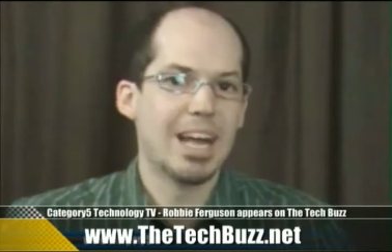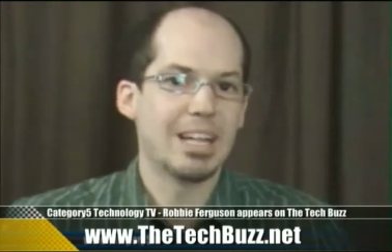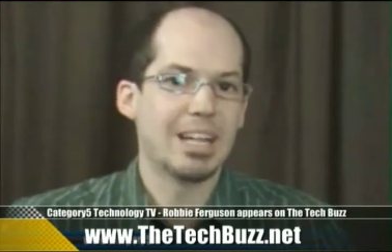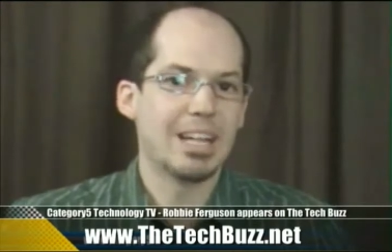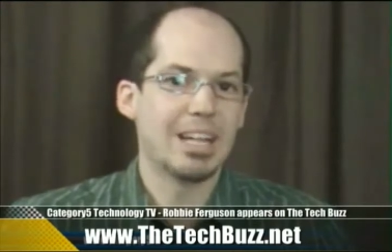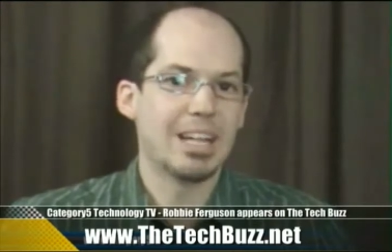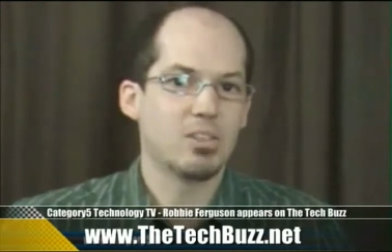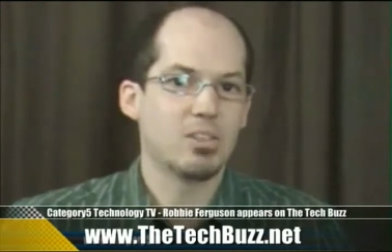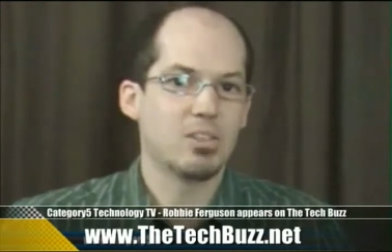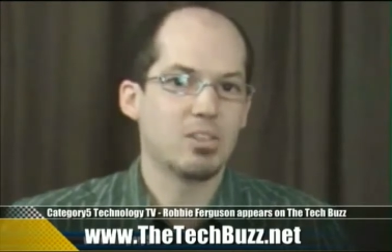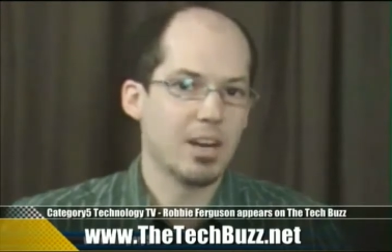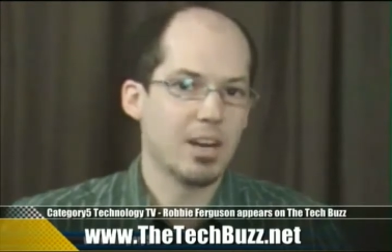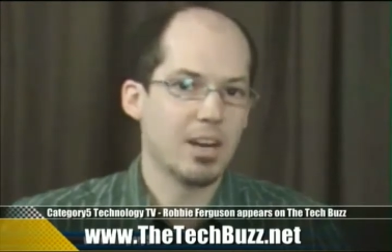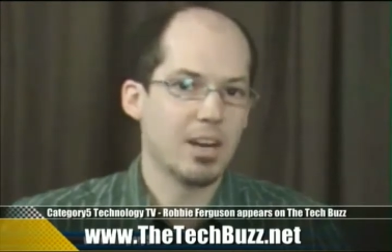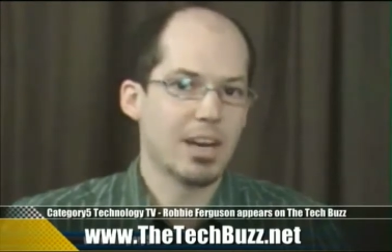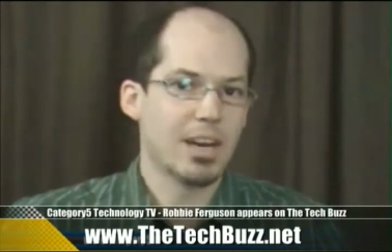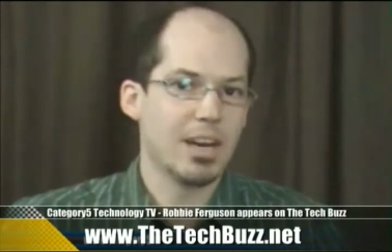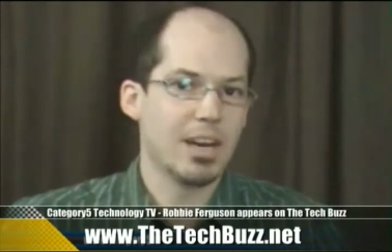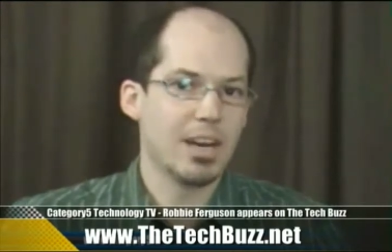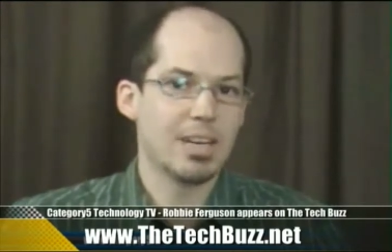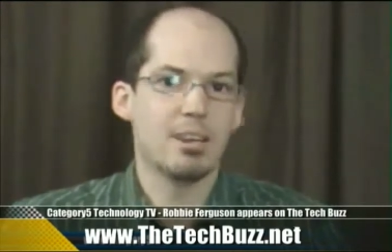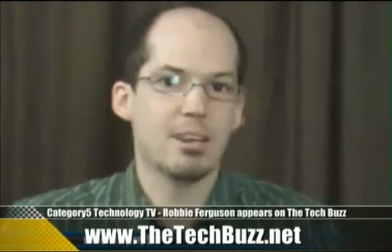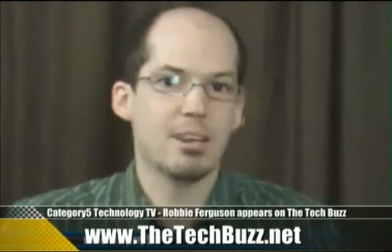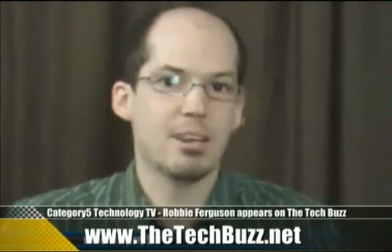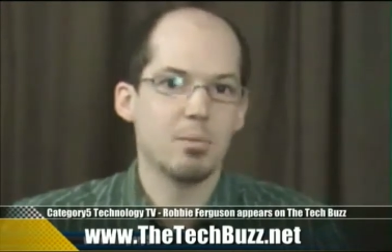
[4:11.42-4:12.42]
That's not
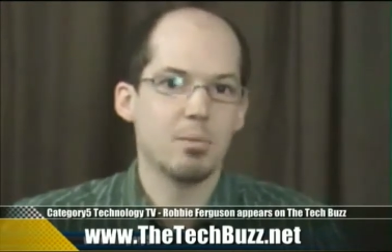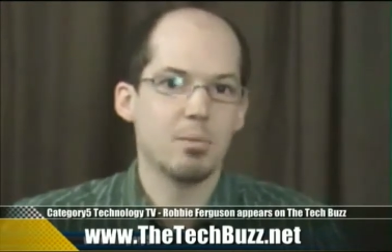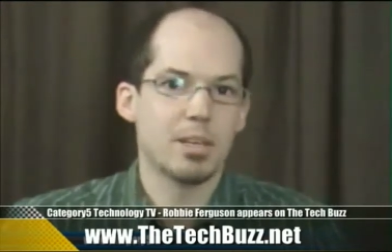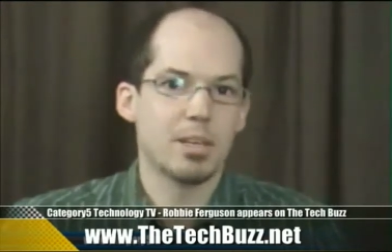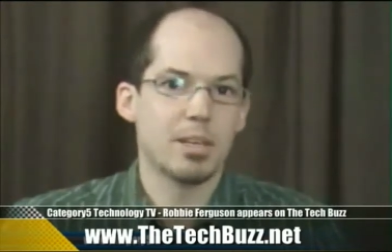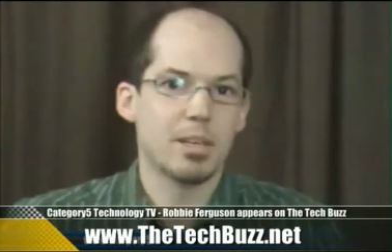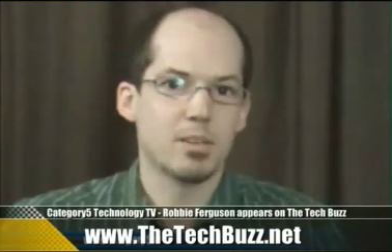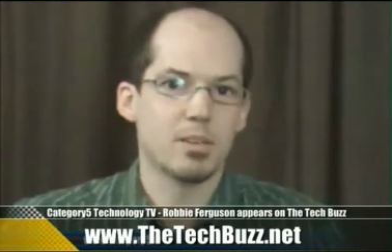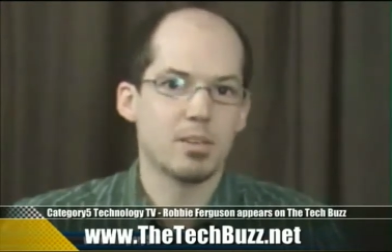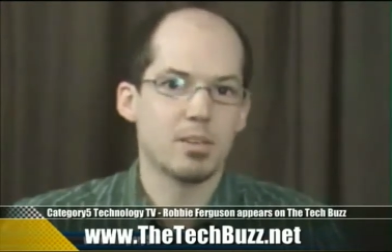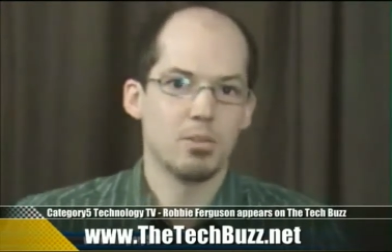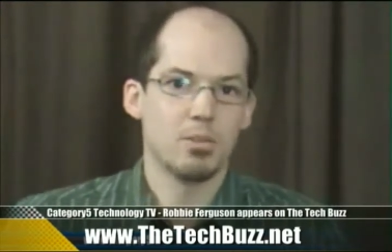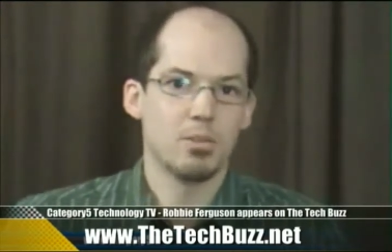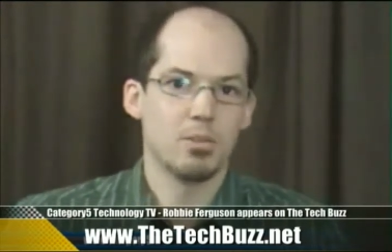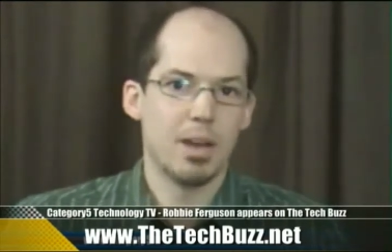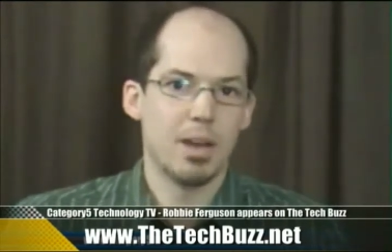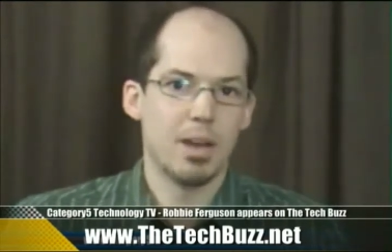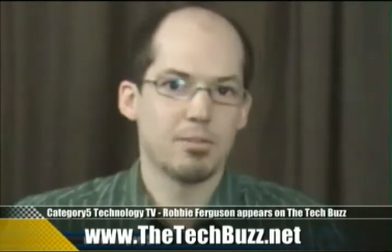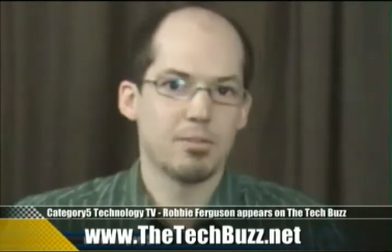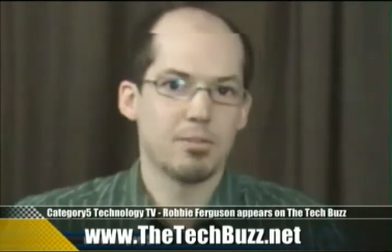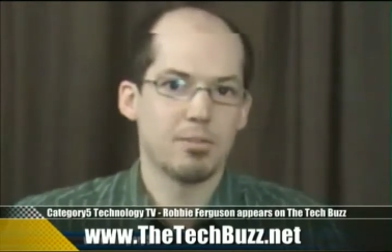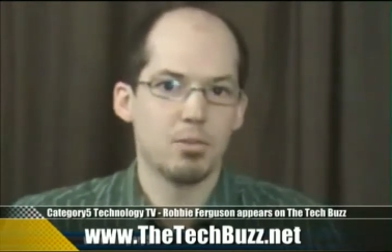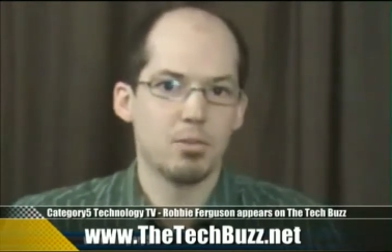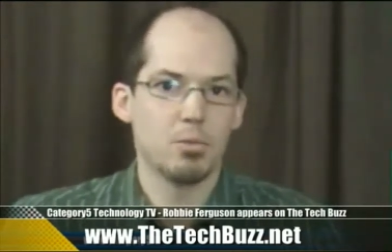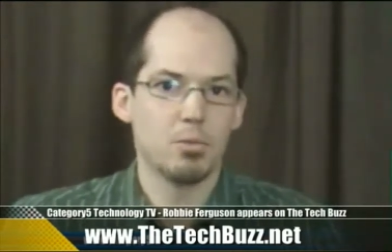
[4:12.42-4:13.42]
ideal because you do
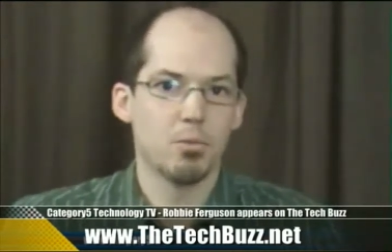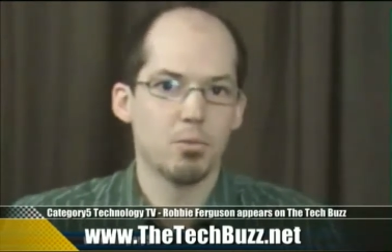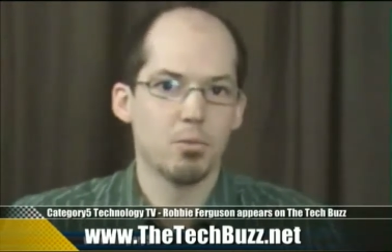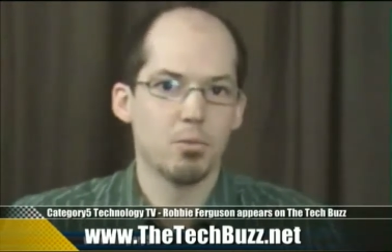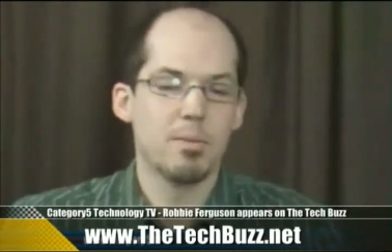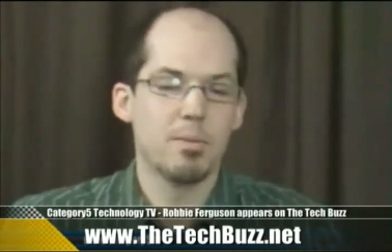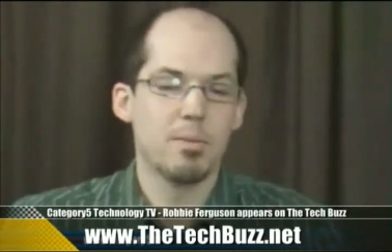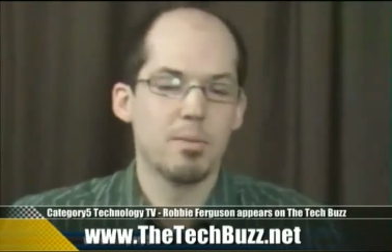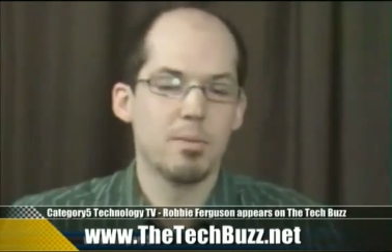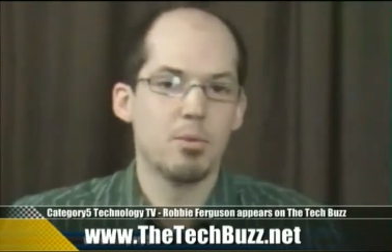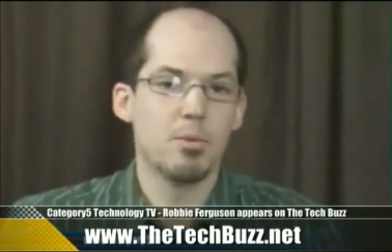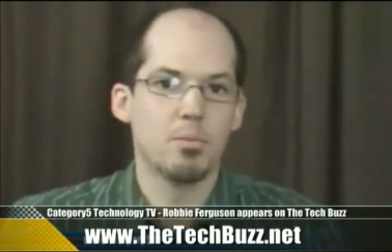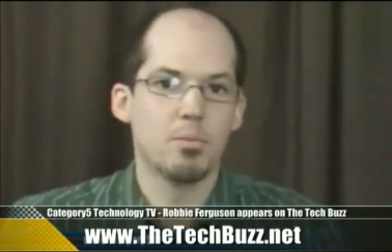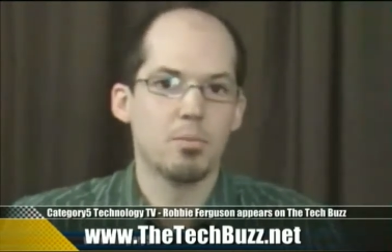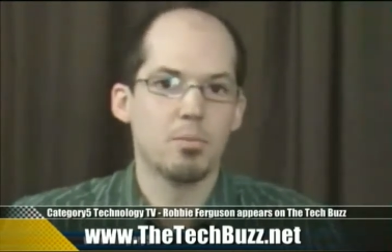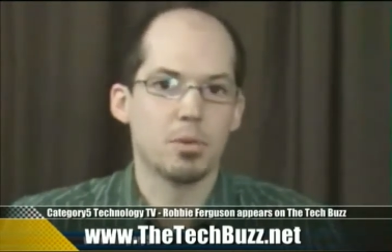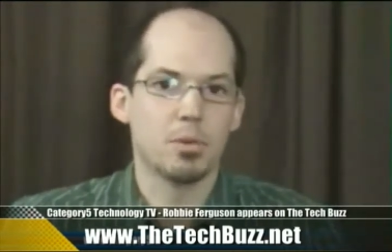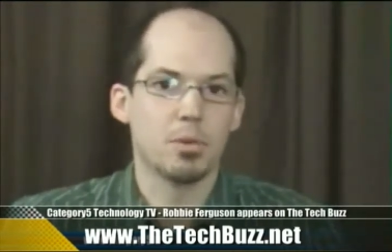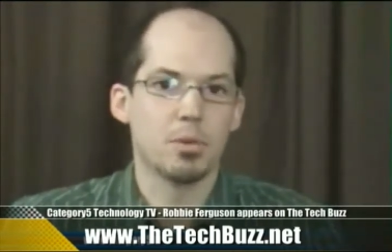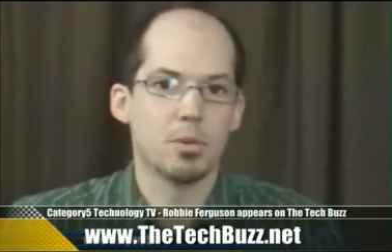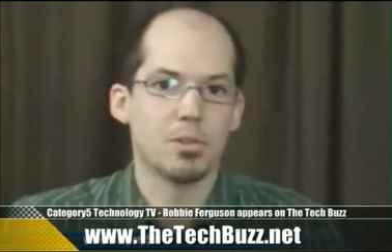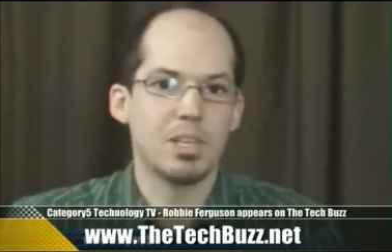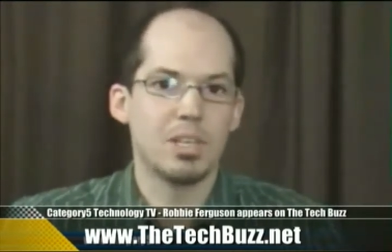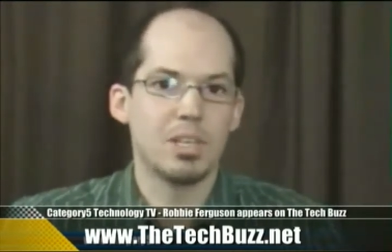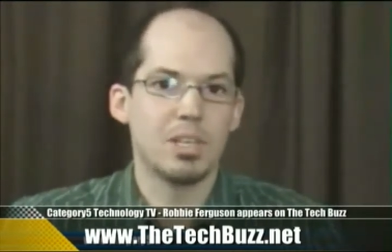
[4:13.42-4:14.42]
have to do the reboot
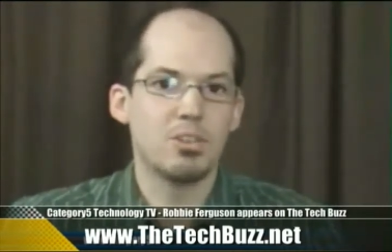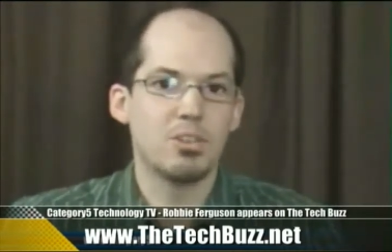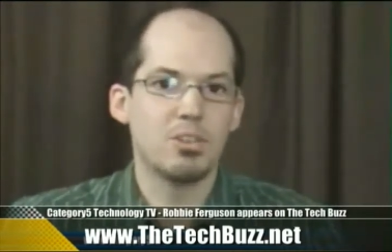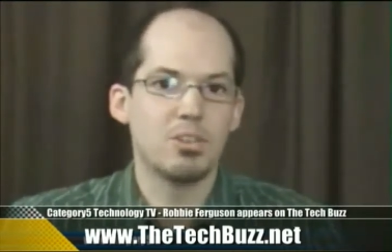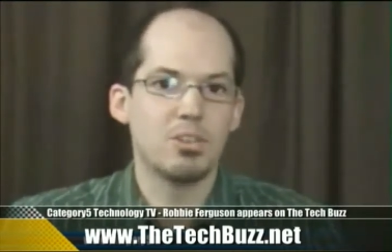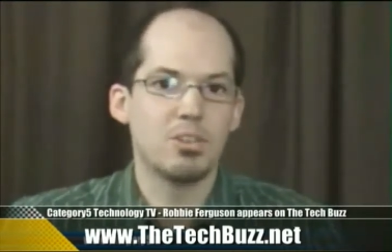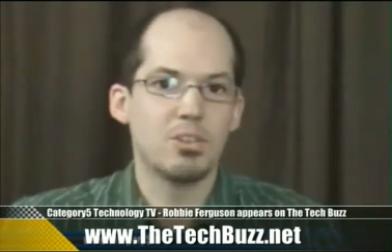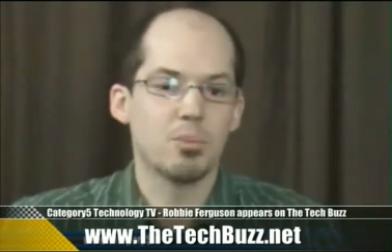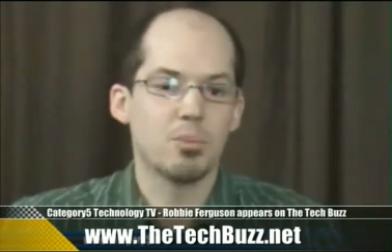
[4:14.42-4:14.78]
procedure,